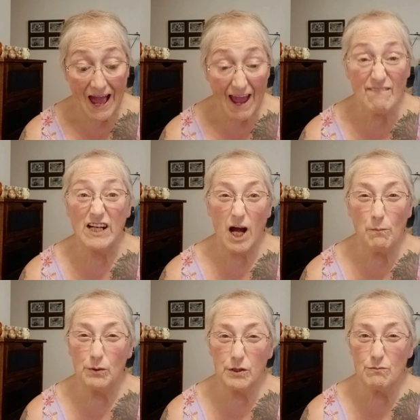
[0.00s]
have a
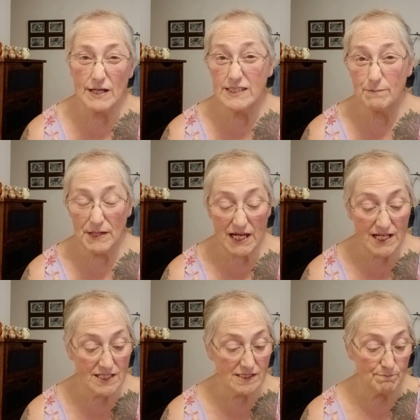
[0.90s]
couple new recipes,